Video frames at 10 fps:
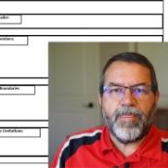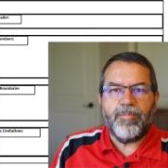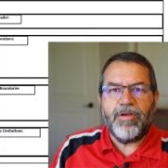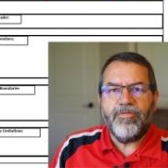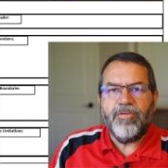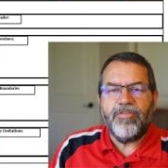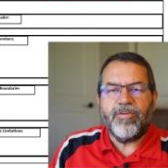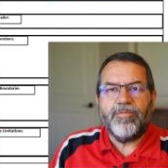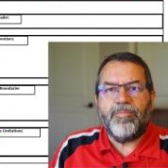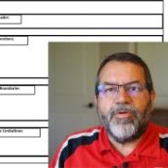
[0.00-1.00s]
Boundaries
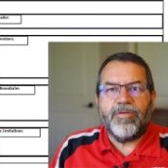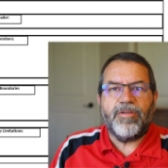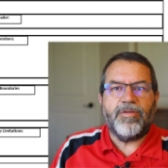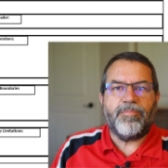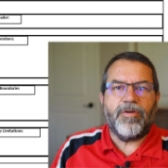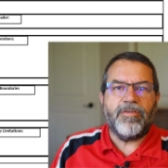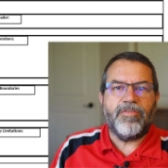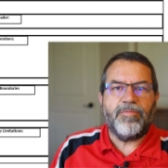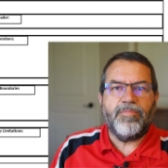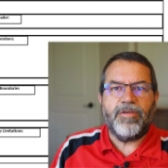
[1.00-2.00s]
are important in a
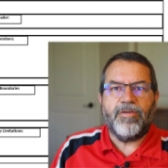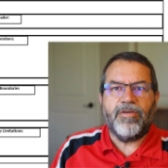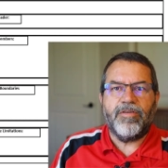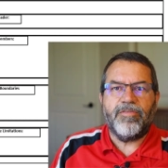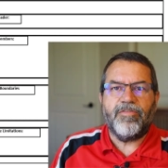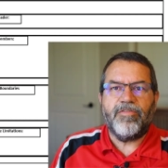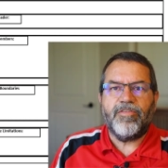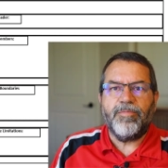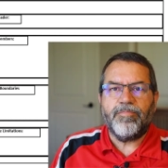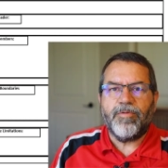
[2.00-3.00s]
project because
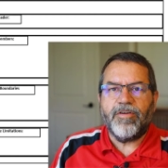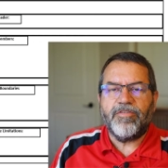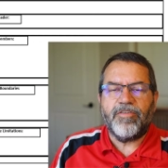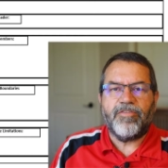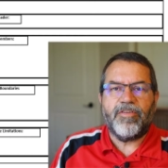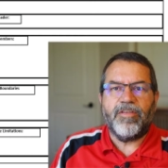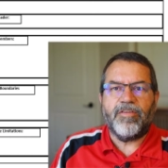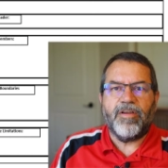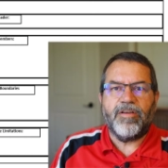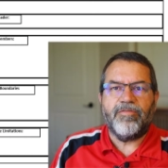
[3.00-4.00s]
some projects can
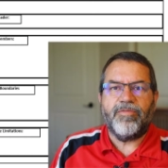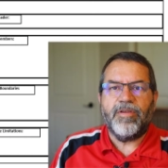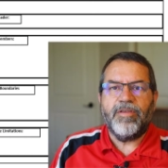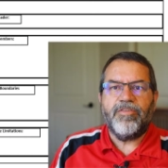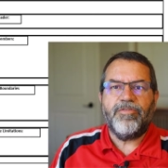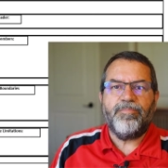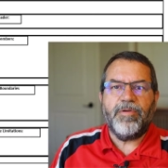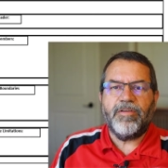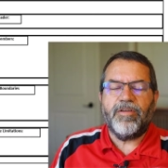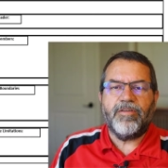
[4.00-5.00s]
kind of
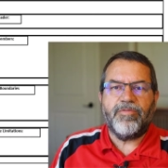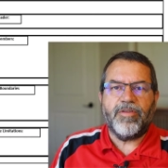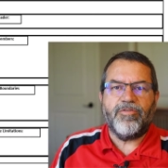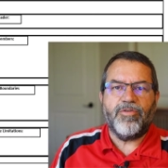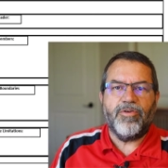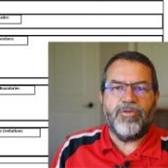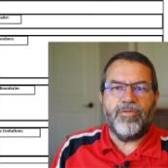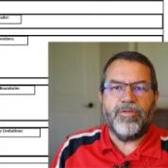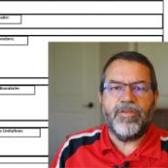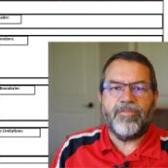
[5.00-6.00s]
spin out of
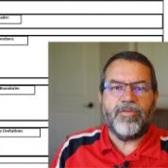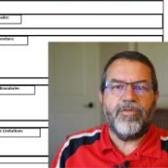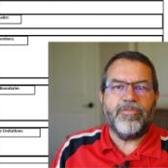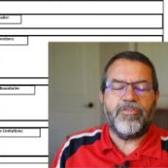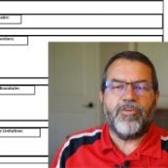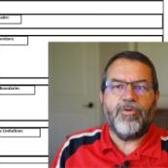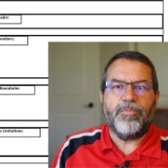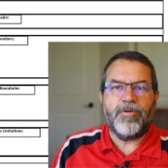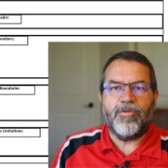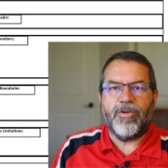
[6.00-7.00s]
control. It's called
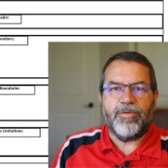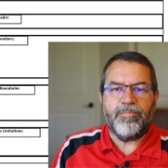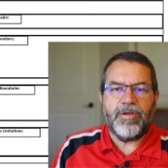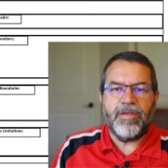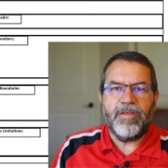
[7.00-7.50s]
scope creep.